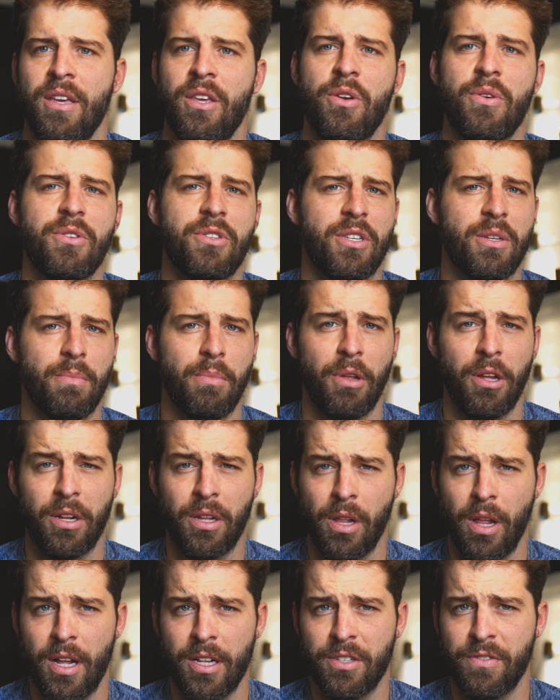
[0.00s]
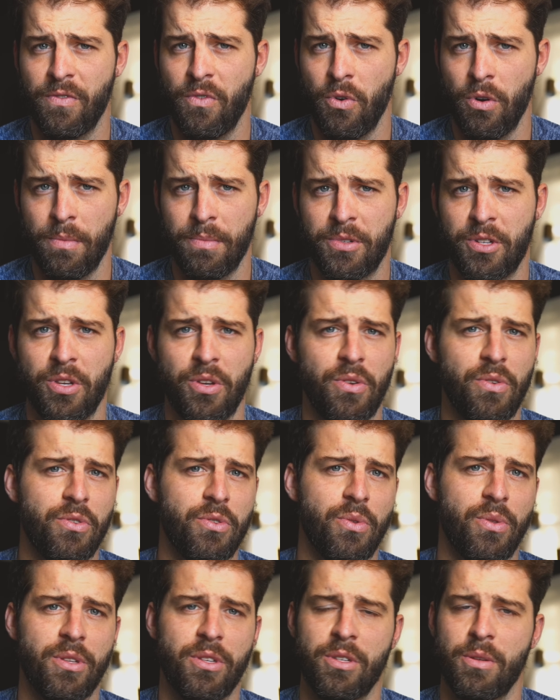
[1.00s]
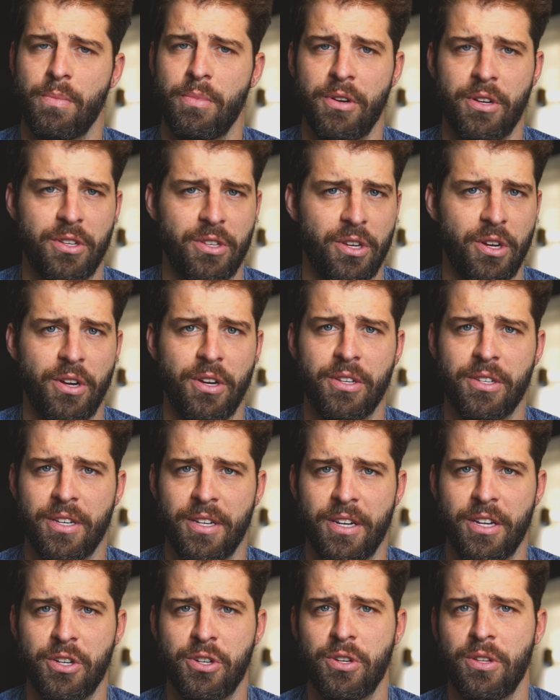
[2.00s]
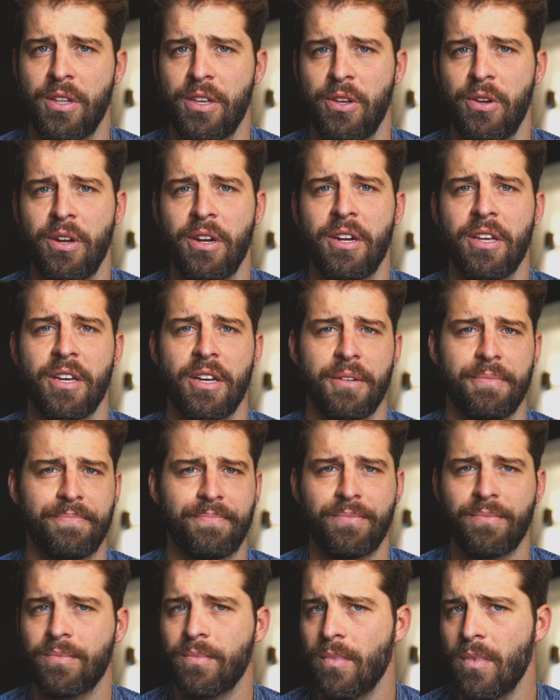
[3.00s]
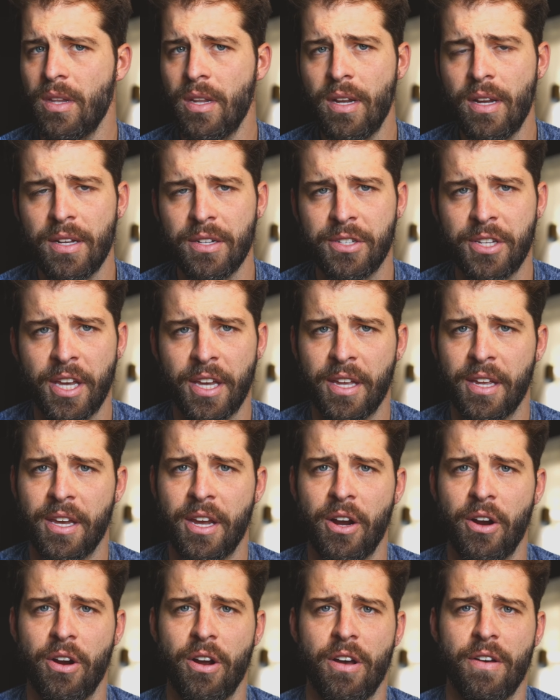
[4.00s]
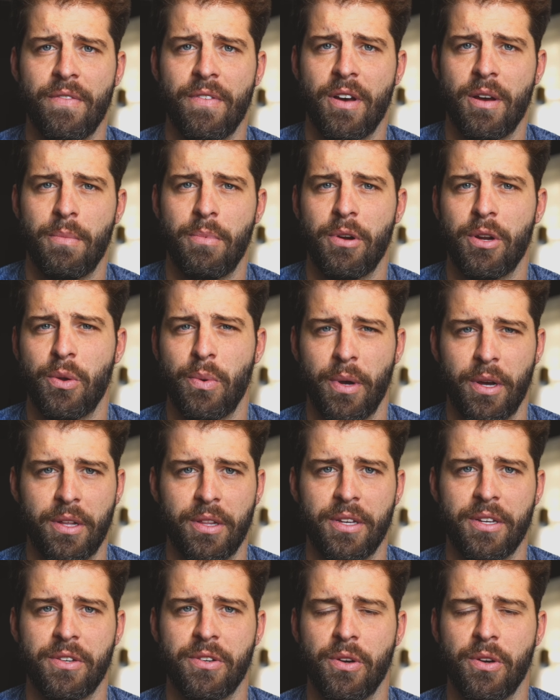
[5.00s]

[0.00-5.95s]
You can see blood clots form too, so this is a pretty serious condition that you need to get taken care of pretty quickly.